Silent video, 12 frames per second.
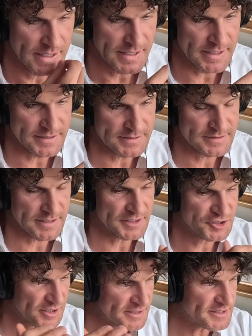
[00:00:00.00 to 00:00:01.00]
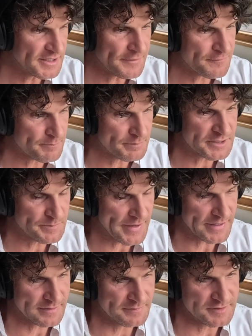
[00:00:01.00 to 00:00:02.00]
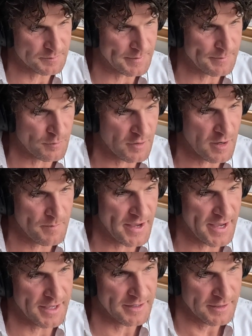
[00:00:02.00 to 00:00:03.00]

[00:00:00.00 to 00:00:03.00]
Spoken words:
is it's just the different perspectives that people come at